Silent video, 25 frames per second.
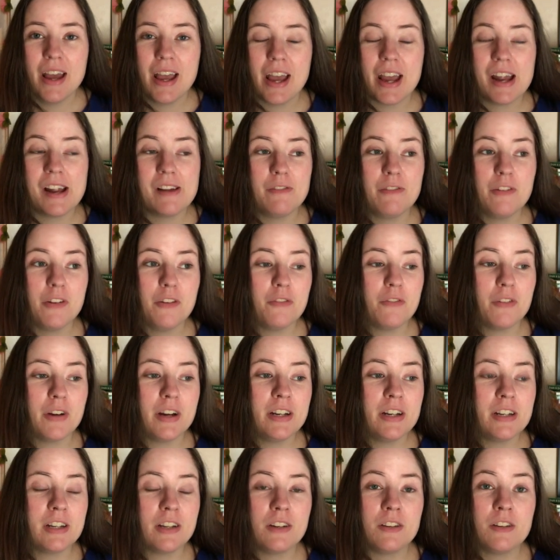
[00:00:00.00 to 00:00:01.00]
and feel free
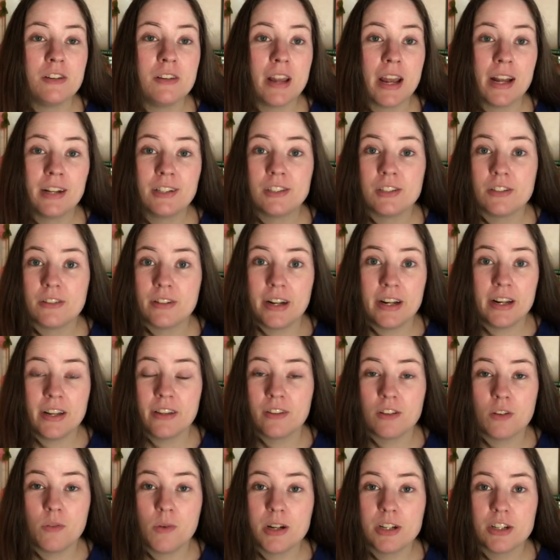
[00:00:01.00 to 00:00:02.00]
to answer any of
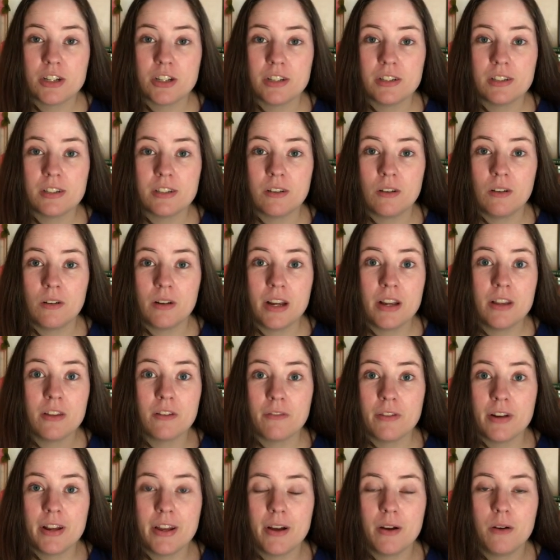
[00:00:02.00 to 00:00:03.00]
the questions on either
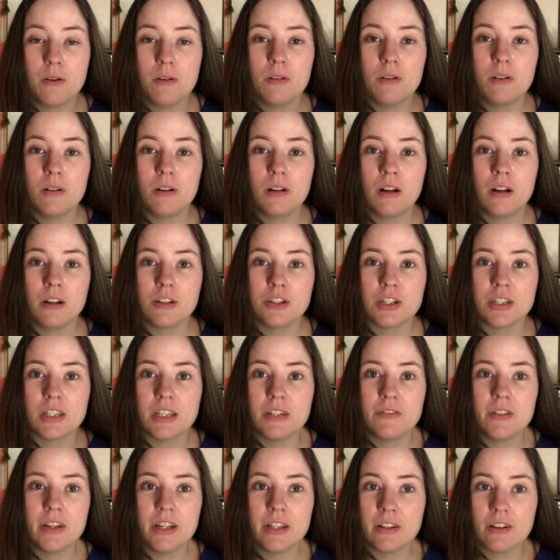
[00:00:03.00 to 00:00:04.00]
video. Uh, just
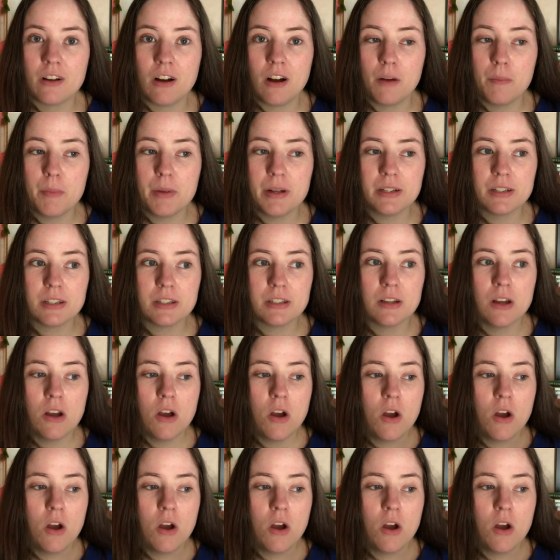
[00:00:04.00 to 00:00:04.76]
leave it in the comments